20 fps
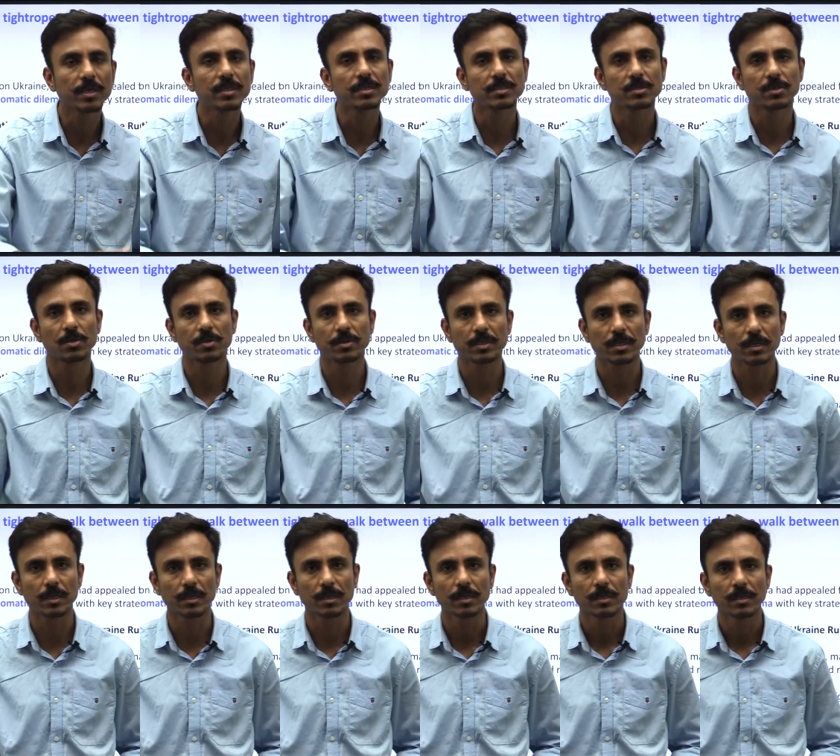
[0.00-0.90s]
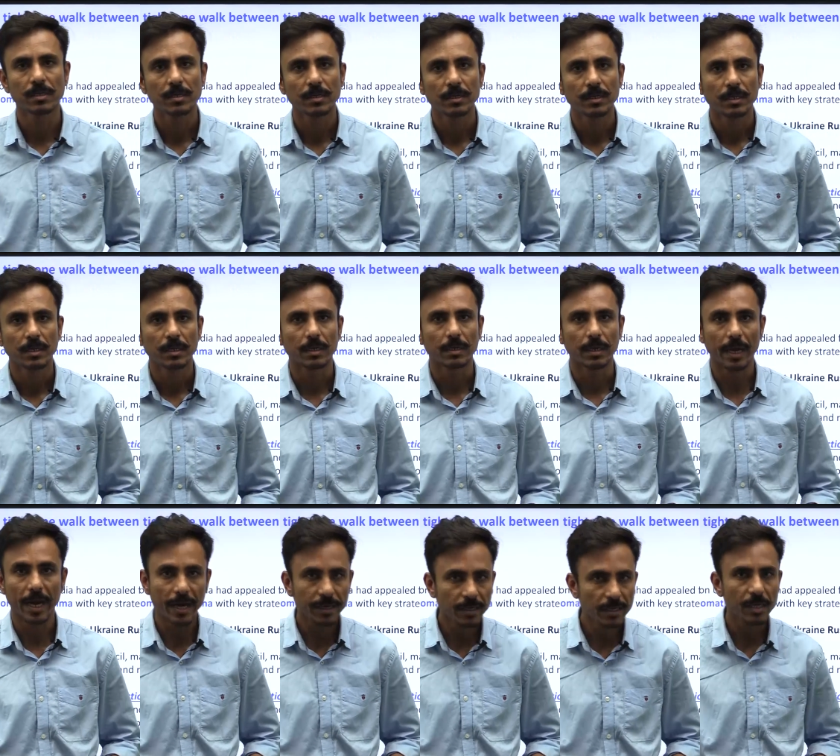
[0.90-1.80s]
historical
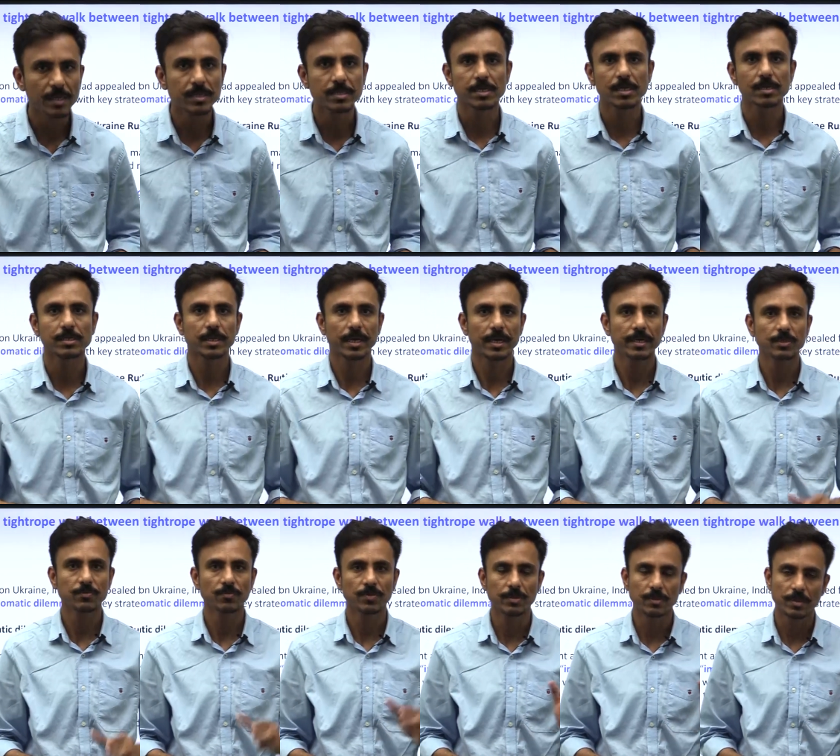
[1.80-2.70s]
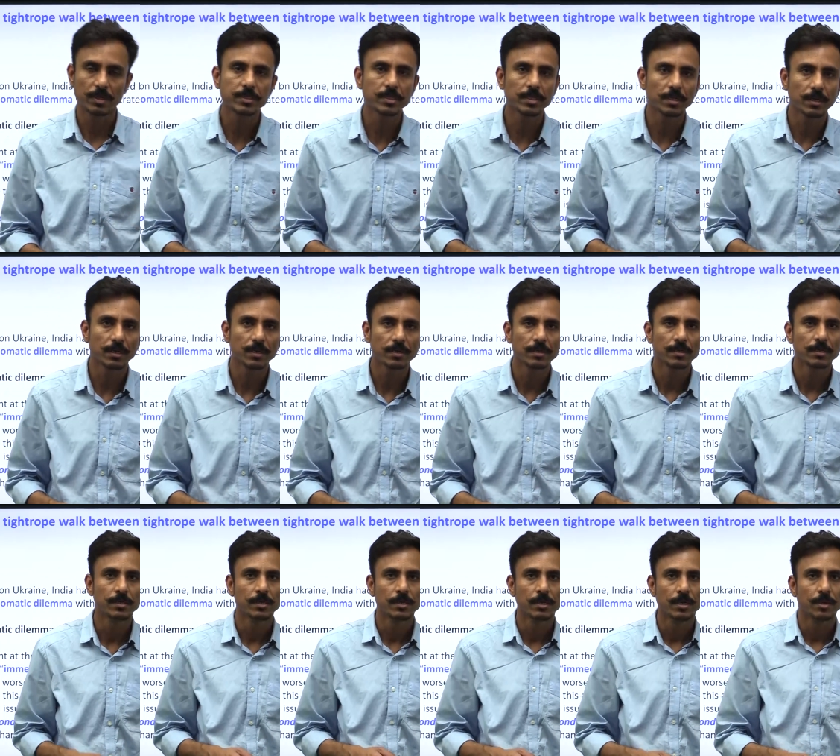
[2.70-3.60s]
and cultural ties with Russia.
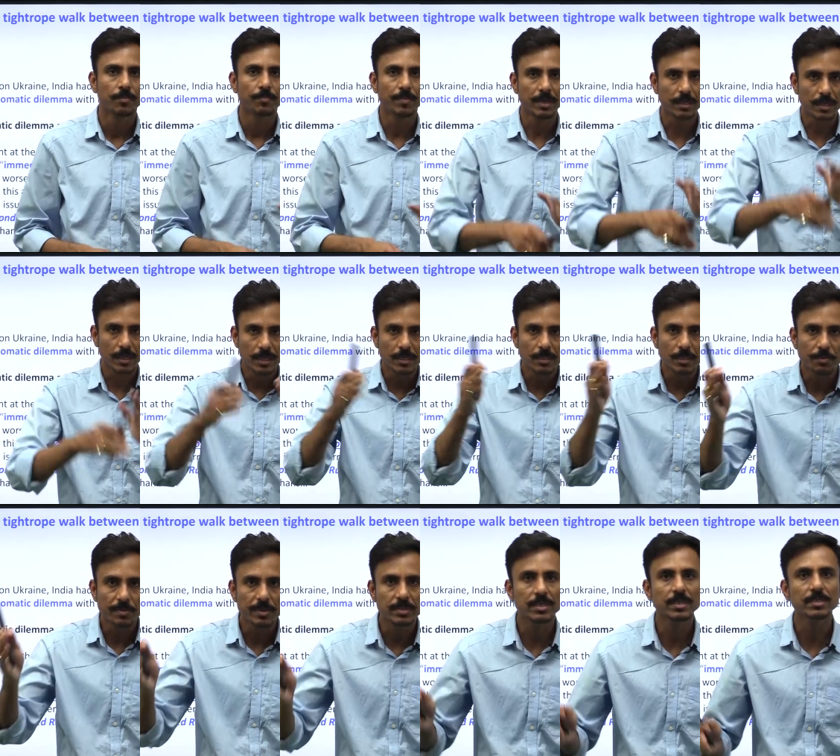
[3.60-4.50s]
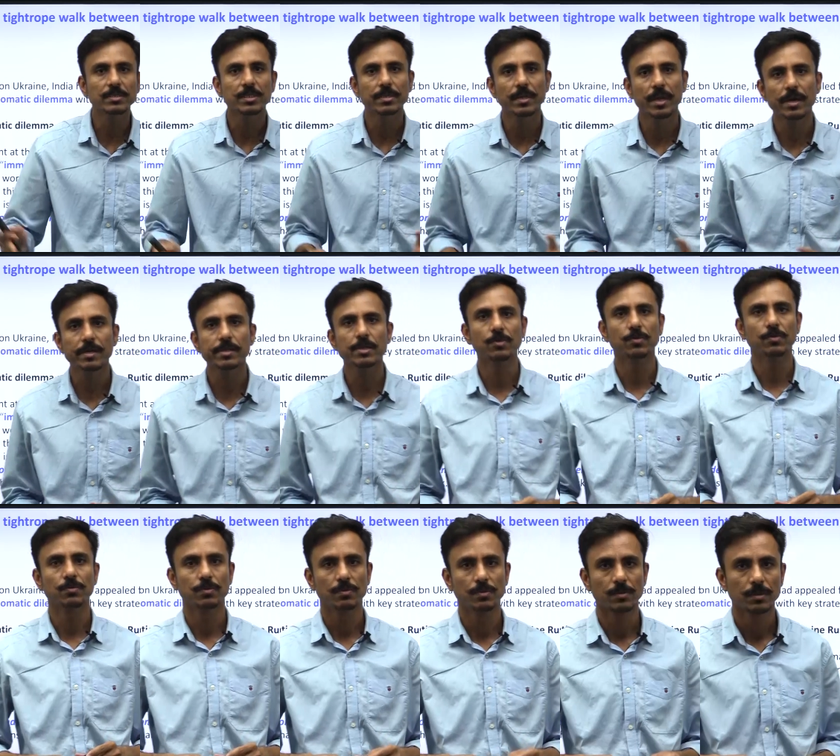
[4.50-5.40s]
But in the present
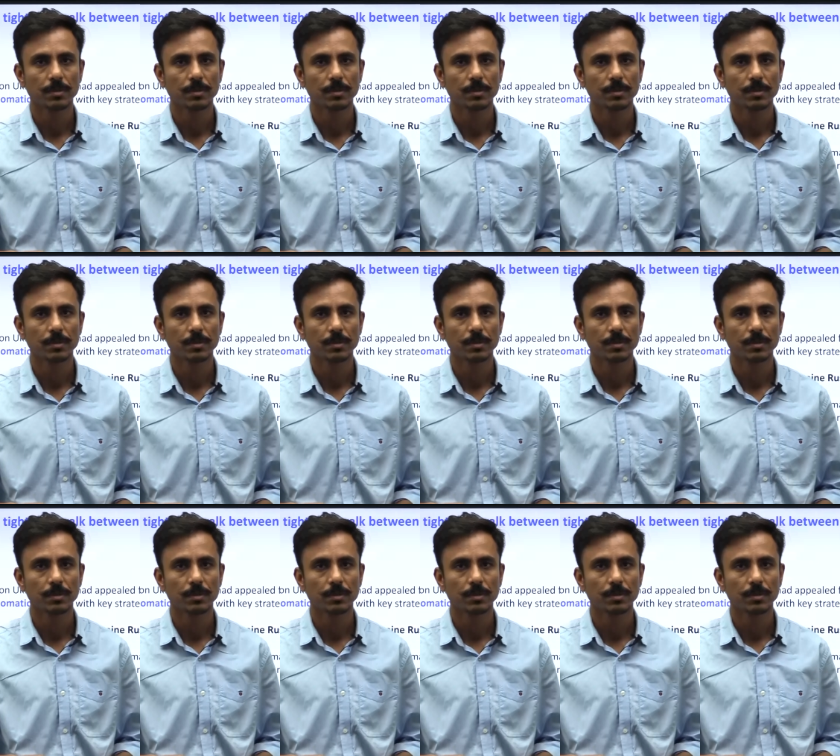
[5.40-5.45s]
scenario,